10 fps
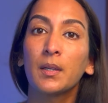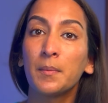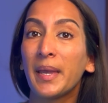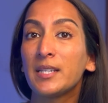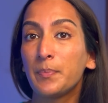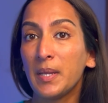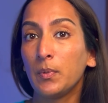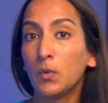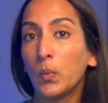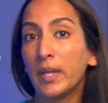compared to
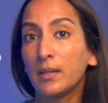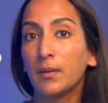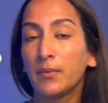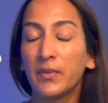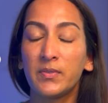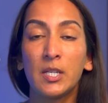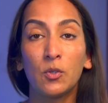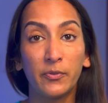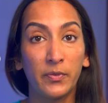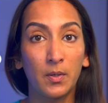people with 15
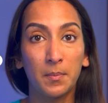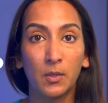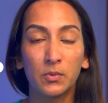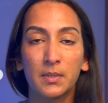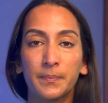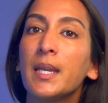or fewer moles.